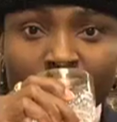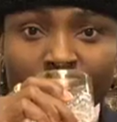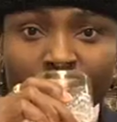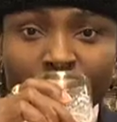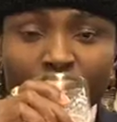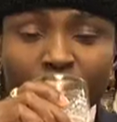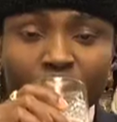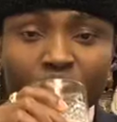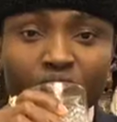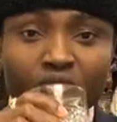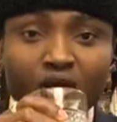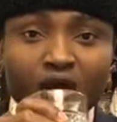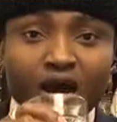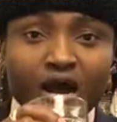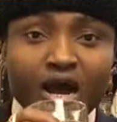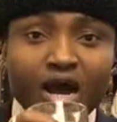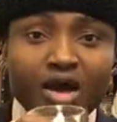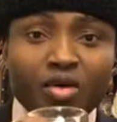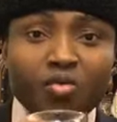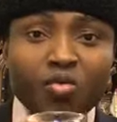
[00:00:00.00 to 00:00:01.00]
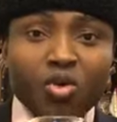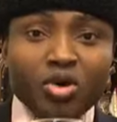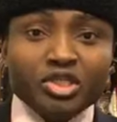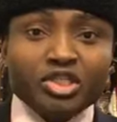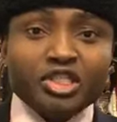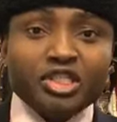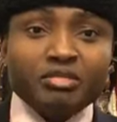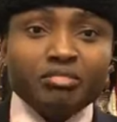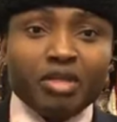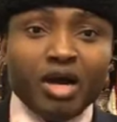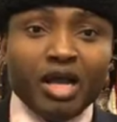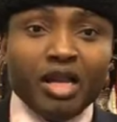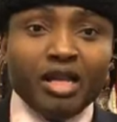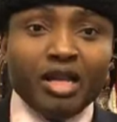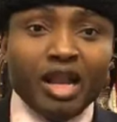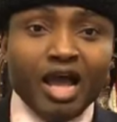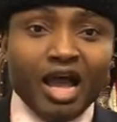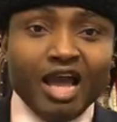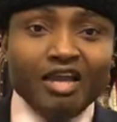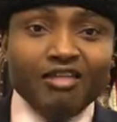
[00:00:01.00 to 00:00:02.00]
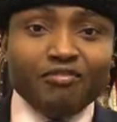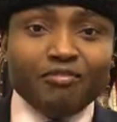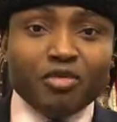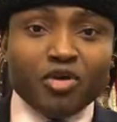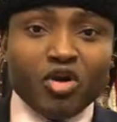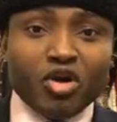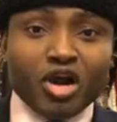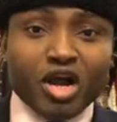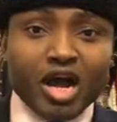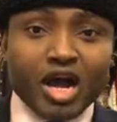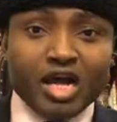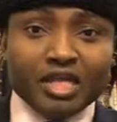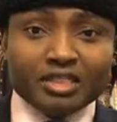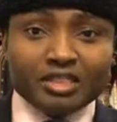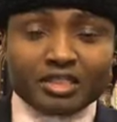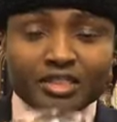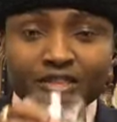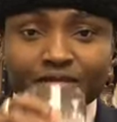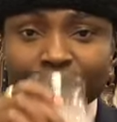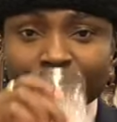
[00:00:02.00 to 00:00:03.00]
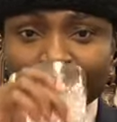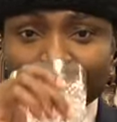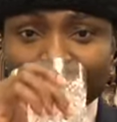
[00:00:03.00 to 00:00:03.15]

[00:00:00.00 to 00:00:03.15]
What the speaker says: You are watching my live broadcast.